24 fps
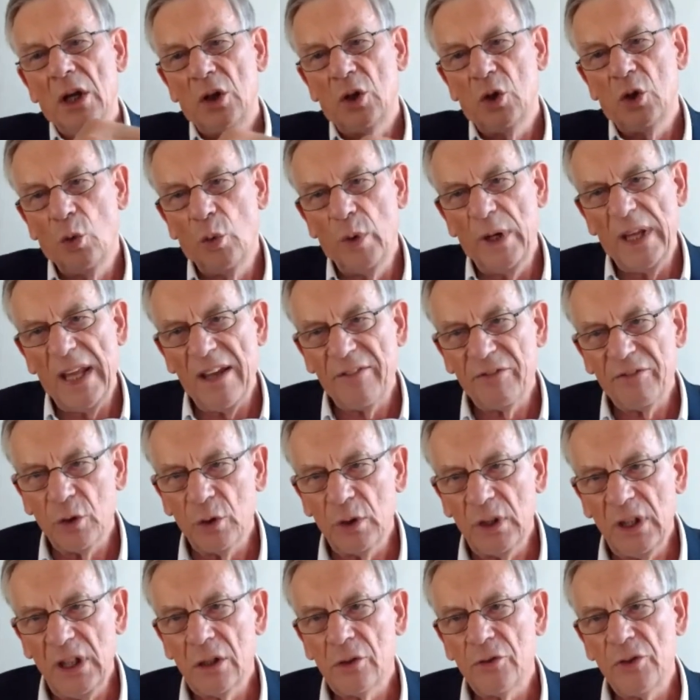Do we have to
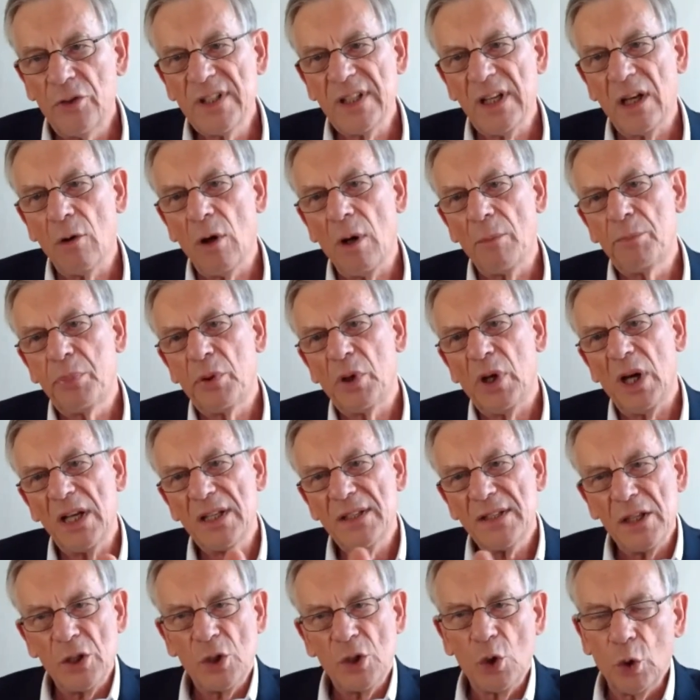decrease our
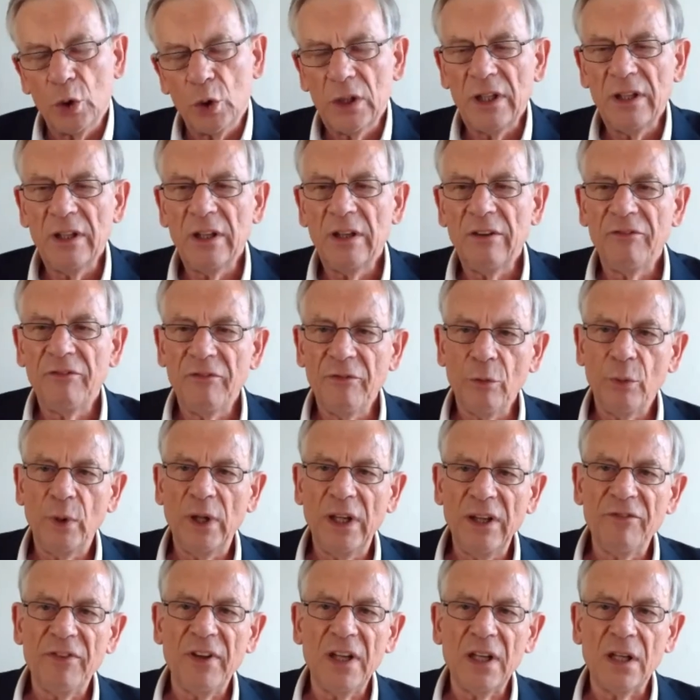prices? Should we
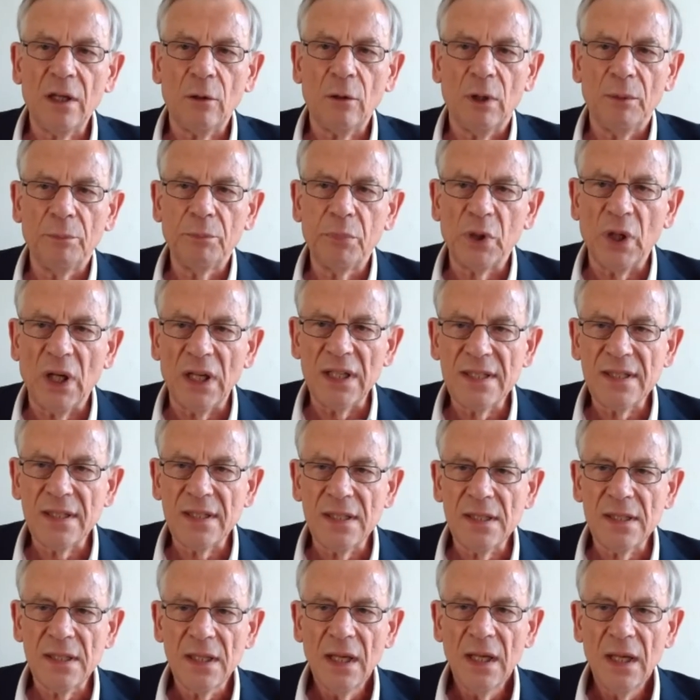defend our
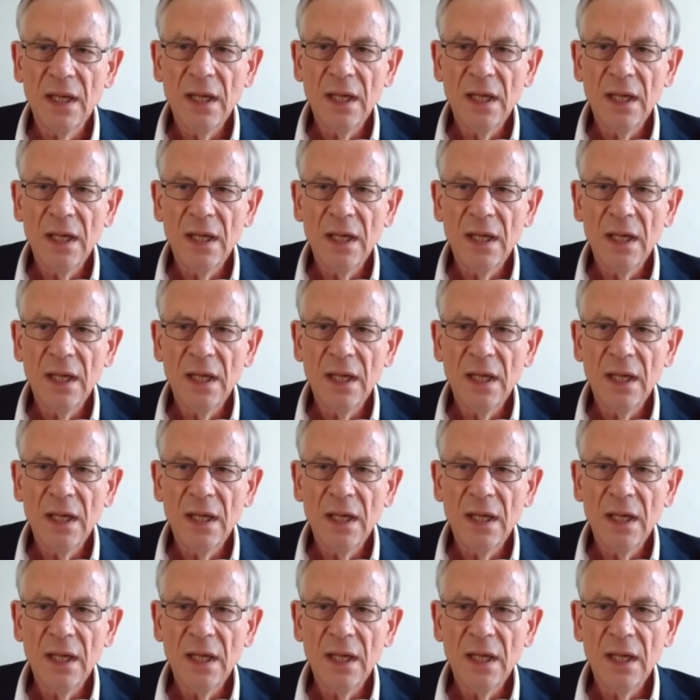prices?